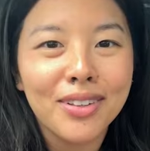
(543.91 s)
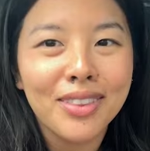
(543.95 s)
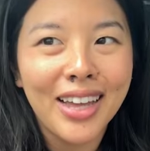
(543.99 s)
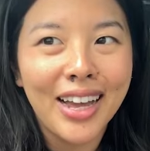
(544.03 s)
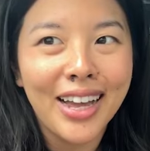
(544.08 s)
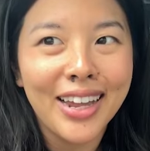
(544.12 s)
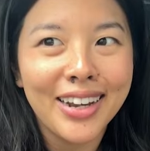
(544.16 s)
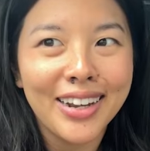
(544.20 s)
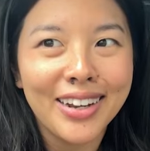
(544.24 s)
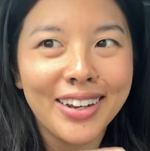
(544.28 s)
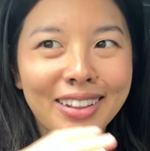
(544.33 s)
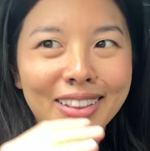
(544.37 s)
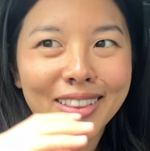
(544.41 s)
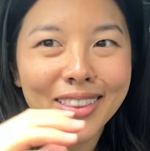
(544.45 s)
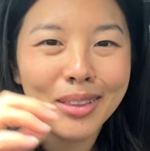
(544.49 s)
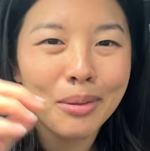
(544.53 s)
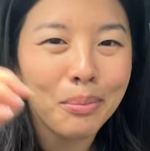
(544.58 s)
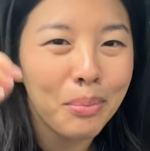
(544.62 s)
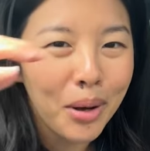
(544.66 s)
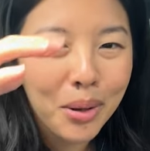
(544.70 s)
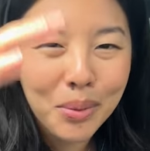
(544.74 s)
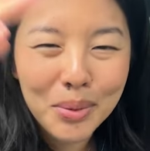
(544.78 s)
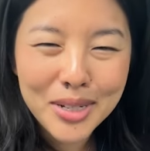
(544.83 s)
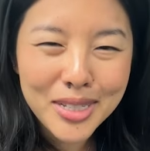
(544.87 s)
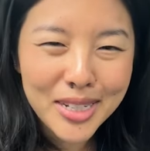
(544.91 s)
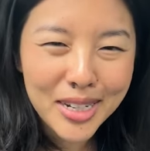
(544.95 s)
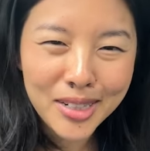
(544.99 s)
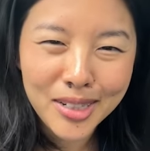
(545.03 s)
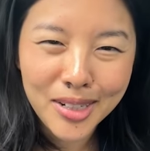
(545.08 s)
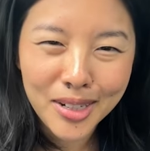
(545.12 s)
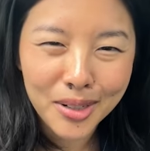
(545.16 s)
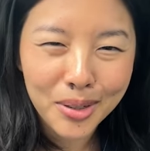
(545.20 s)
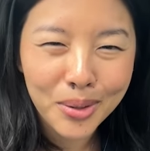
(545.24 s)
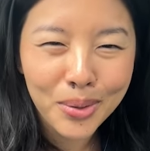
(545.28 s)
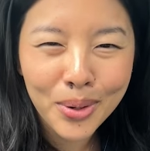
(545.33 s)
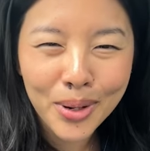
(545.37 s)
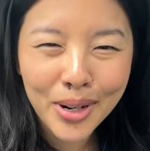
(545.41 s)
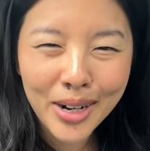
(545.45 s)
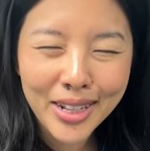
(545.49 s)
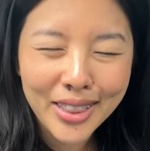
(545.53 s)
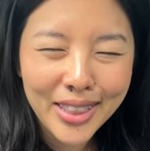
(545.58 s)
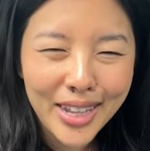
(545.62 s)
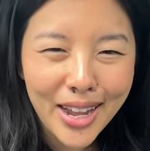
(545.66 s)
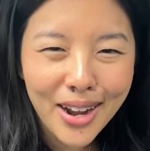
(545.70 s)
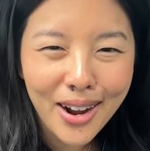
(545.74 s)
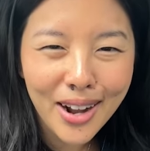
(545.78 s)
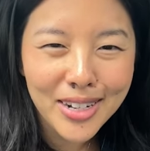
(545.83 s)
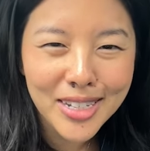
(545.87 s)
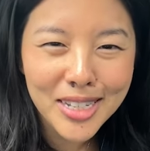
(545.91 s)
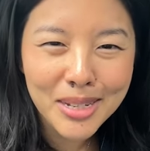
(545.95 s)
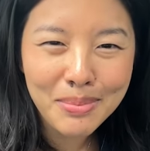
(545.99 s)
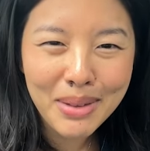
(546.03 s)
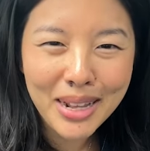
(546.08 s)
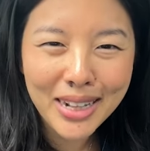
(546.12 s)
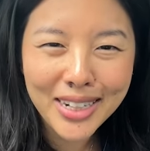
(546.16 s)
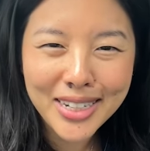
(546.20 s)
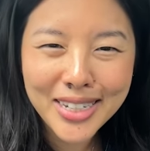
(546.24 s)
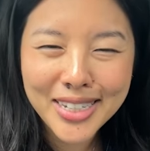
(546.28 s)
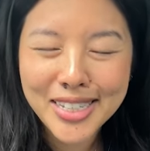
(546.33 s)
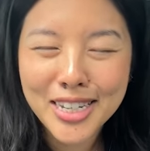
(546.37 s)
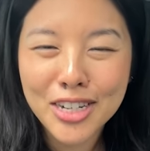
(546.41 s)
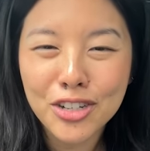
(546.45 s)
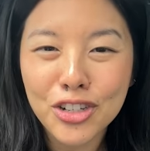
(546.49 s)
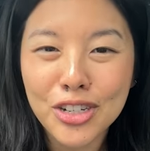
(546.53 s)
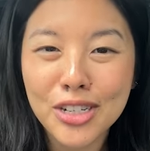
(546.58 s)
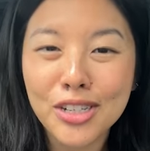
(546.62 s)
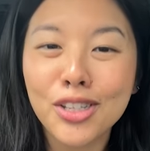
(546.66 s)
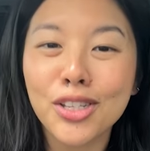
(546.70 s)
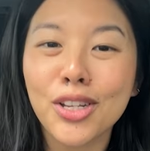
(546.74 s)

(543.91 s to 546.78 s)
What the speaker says: then the ball was in their court and they got to make the decision.